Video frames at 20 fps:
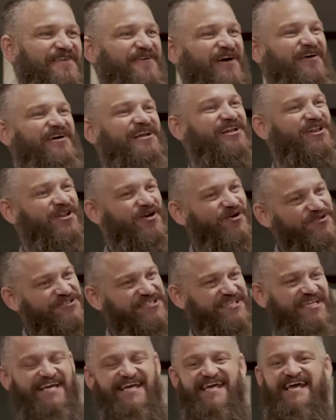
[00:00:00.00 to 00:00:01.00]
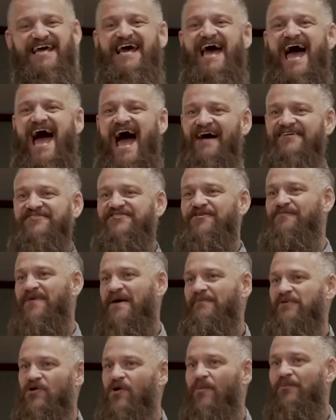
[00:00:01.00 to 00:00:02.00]
very loosely has some
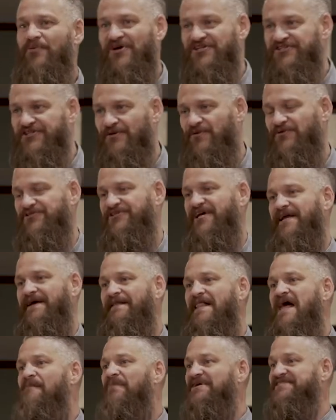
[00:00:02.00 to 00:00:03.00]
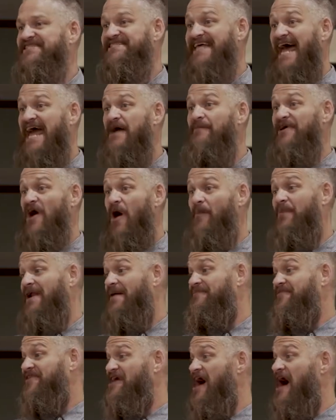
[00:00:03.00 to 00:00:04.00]
biblical principles in it. But today we open
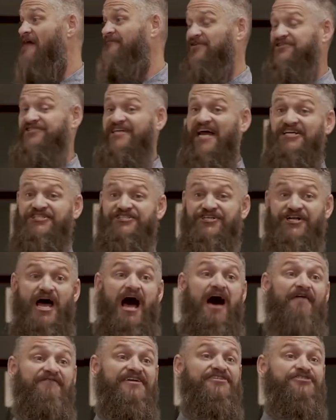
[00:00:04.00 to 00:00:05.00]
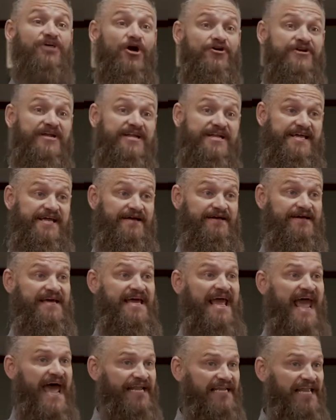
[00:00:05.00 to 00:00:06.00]
up the conversation of eternity
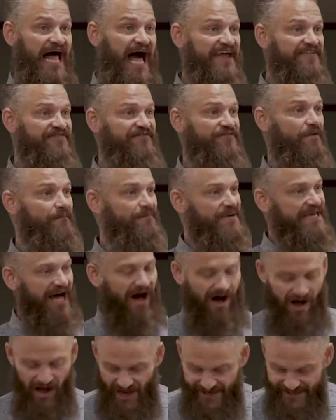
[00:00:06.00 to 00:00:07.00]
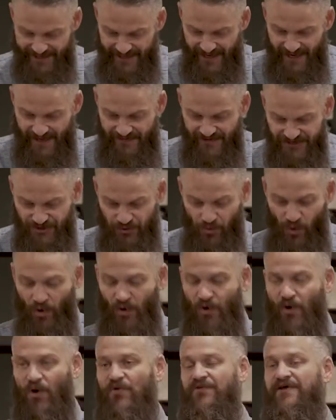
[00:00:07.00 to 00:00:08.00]
and life beyond this
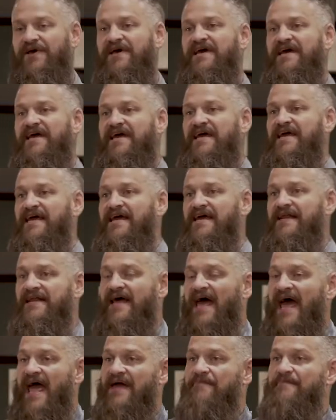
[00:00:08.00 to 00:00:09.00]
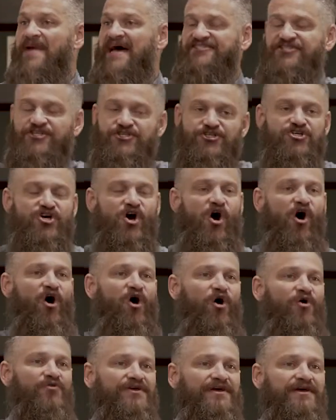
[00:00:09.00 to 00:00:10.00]
world in a message
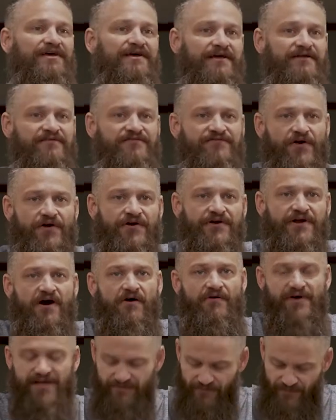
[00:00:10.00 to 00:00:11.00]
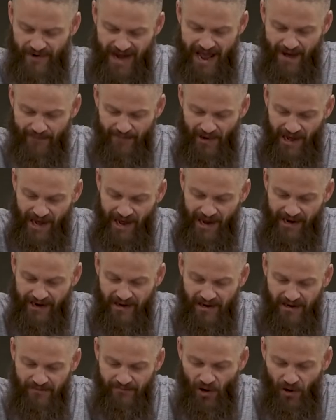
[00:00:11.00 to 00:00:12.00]
called Inferno in RABBI
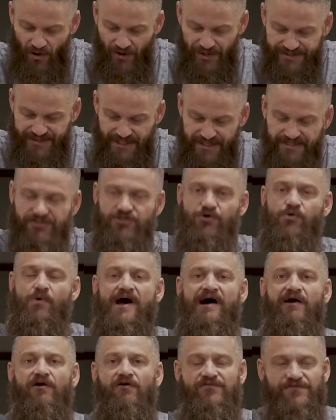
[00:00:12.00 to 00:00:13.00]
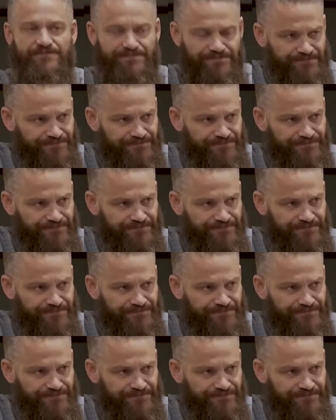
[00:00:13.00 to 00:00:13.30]
Part 12,